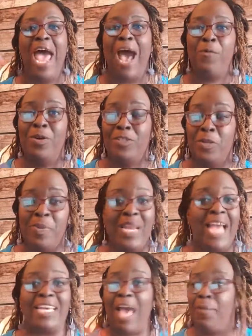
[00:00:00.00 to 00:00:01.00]
I want you to be
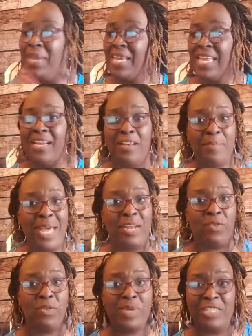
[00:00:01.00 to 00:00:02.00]
like, y'all better get in
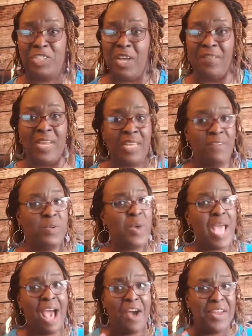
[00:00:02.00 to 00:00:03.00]
Carmela Group because she over there giving
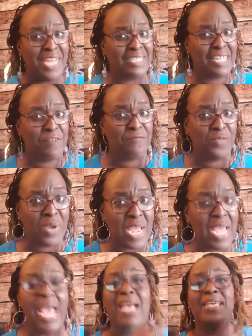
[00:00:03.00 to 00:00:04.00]
away all that stuff
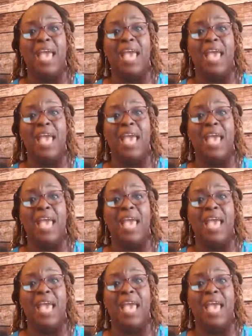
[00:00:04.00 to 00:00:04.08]
free.